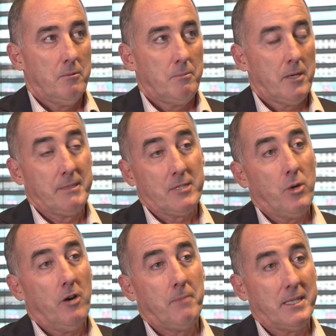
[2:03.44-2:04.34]
probably
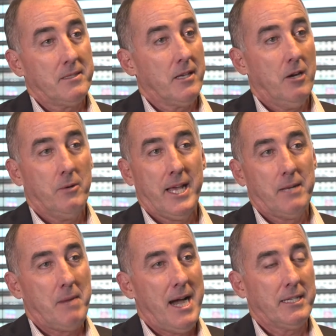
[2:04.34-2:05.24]
12 months ago, we had a
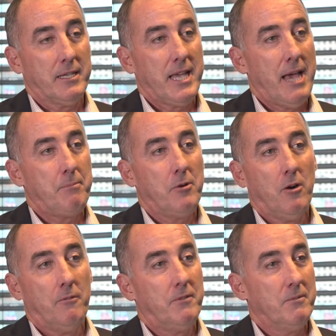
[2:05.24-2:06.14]
market cap
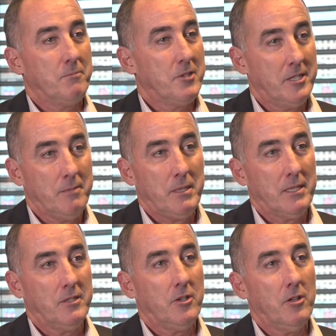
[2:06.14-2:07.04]
of $30
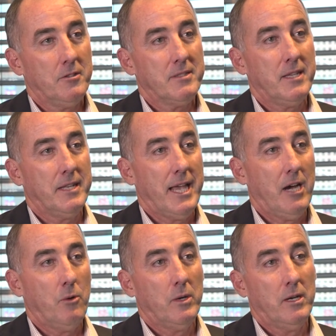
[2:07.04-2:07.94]
million, and
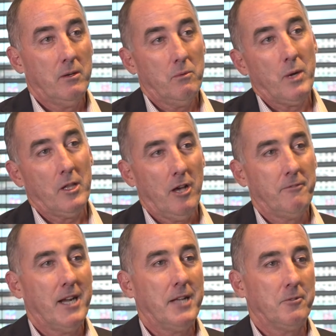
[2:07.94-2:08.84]
now we're well
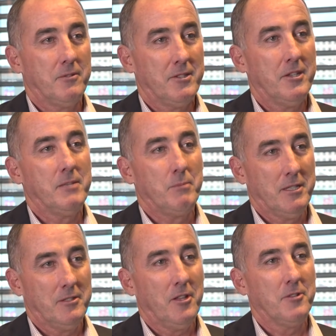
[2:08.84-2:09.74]
over $130
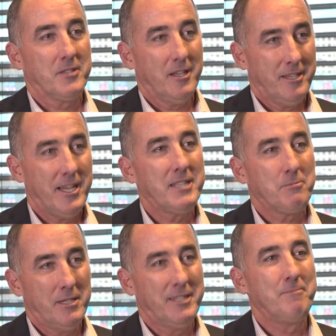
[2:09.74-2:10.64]
million. So there has
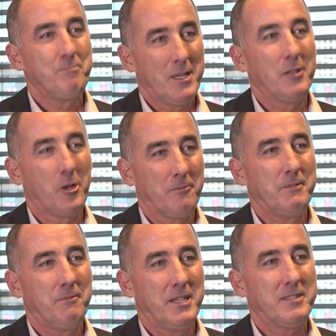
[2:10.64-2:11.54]
been a lot of
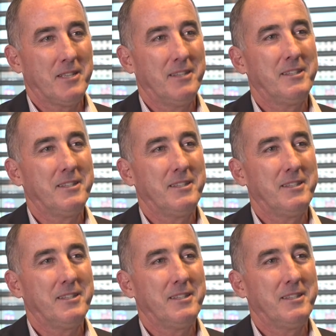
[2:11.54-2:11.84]
investor